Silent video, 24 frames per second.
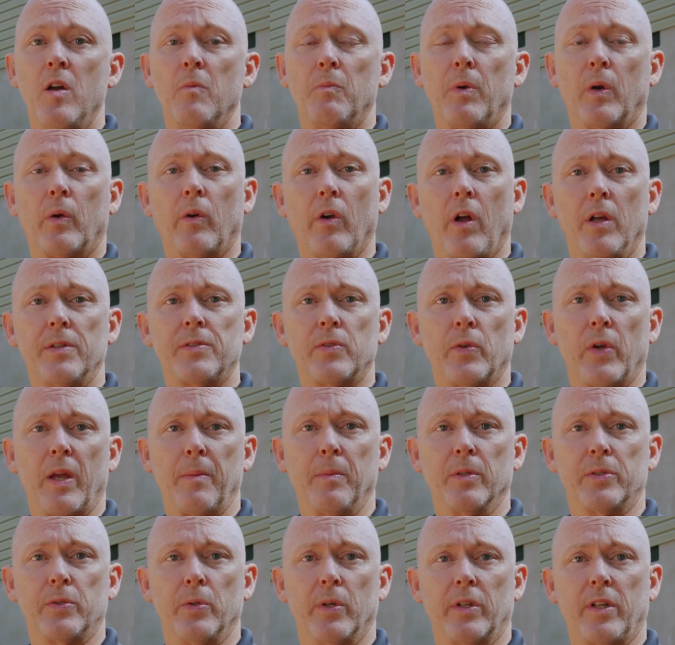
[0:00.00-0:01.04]
But we're also
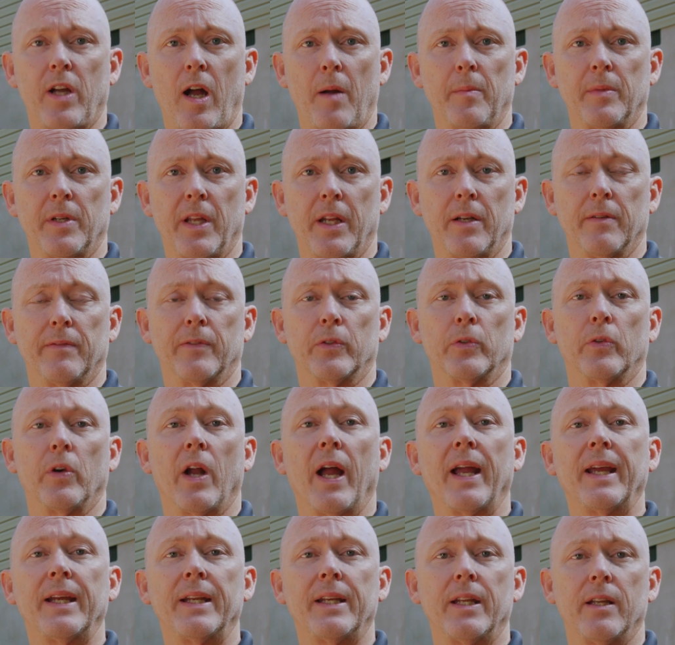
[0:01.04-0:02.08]
able to accommodate a
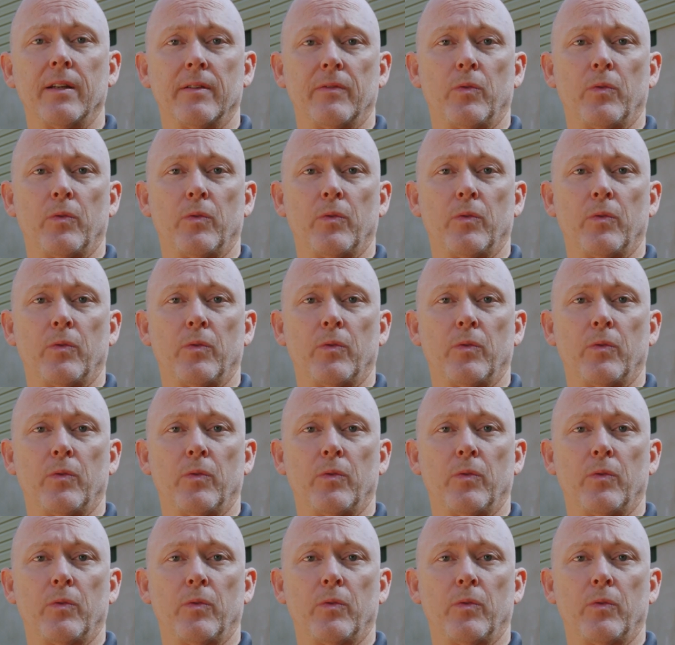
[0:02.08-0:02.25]
variety